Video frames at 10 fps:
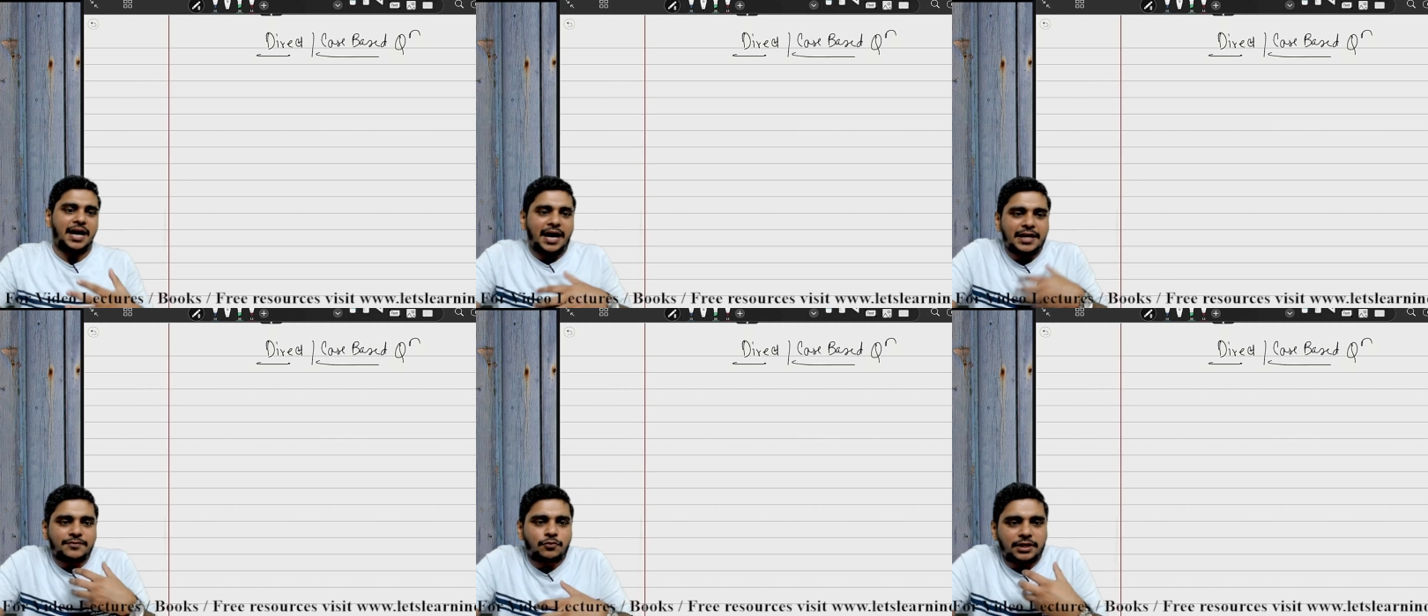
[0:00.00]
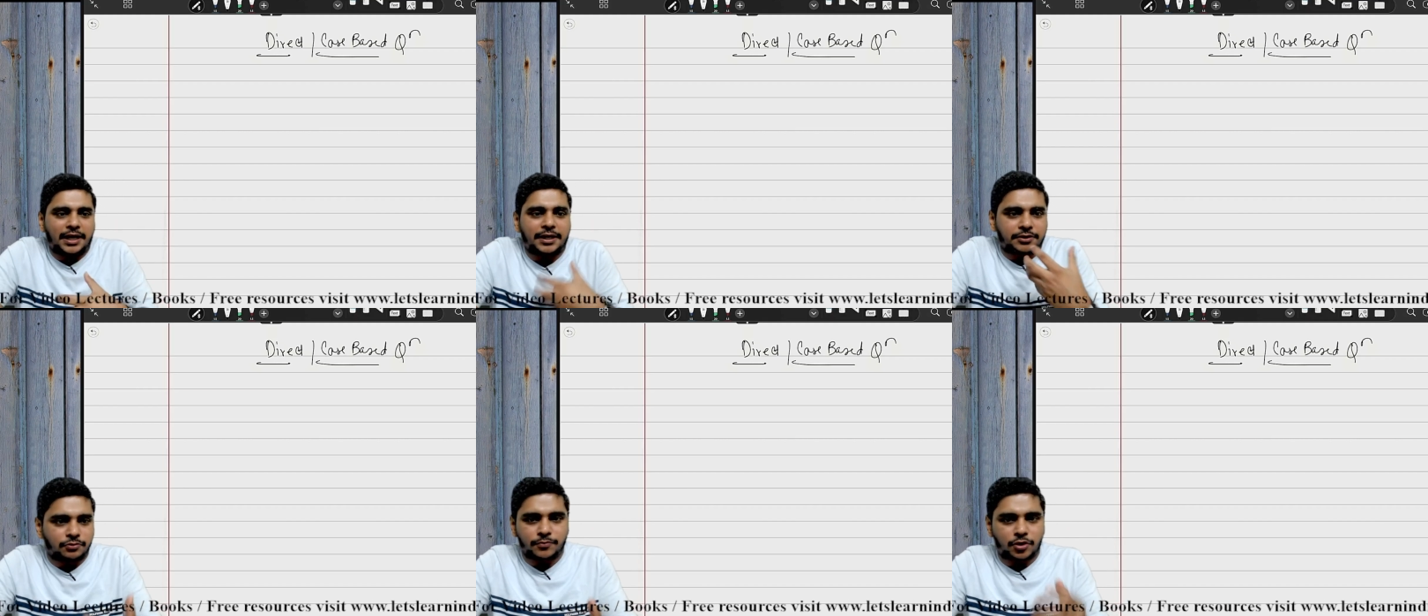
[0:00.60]
I would like to
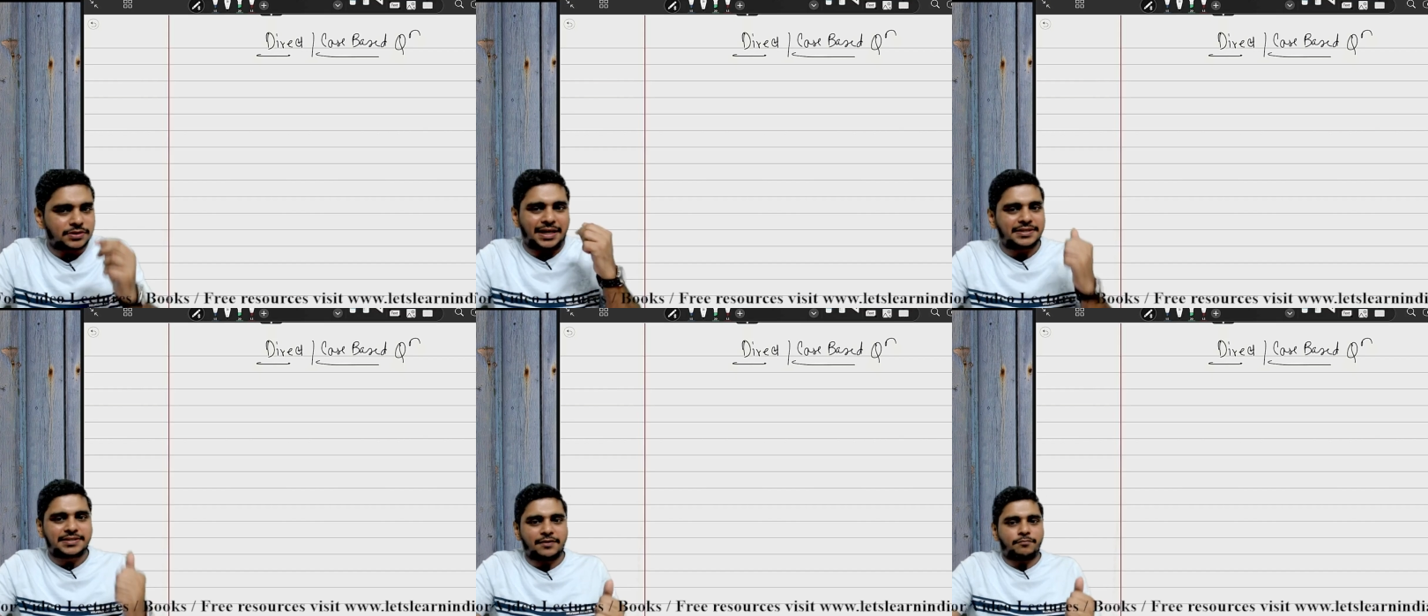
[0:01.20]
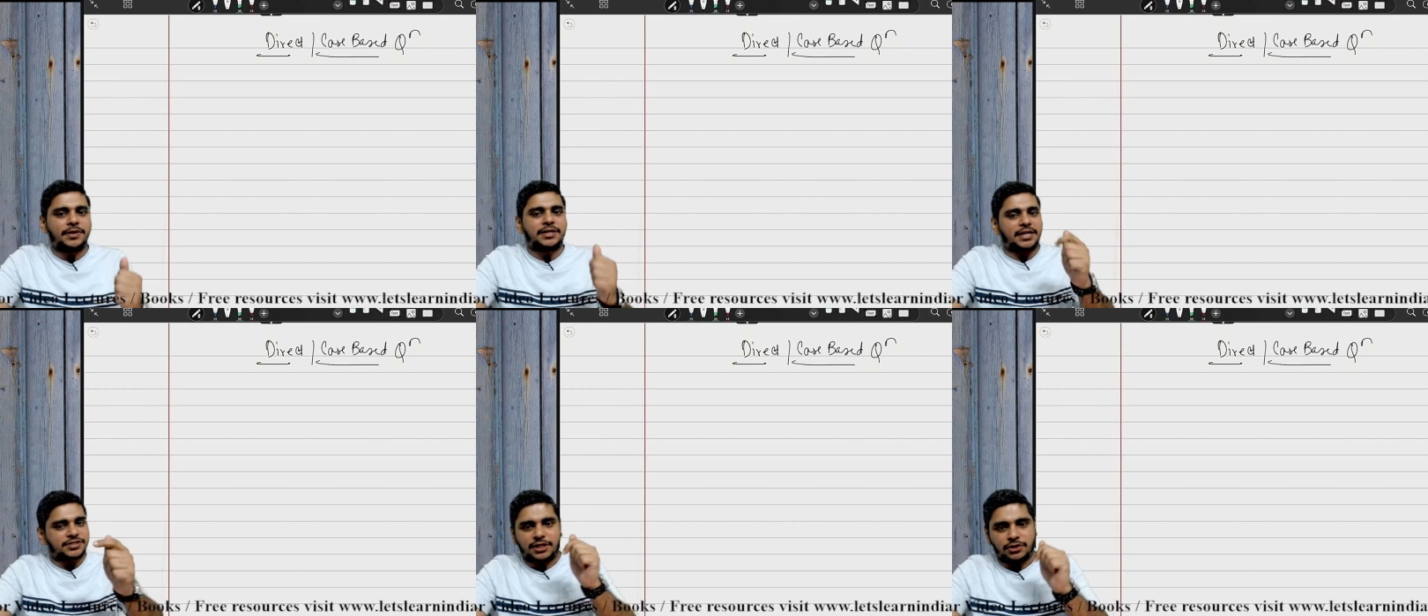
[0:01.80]
do, because I say would be
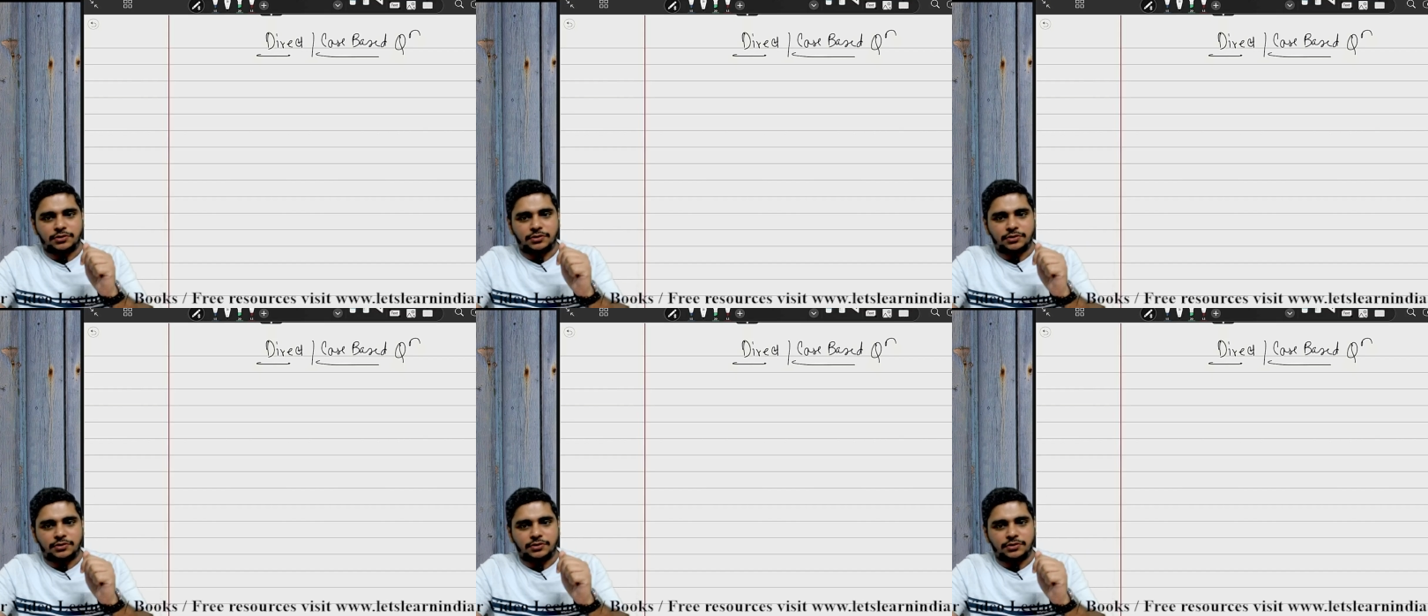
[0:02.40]
testing you.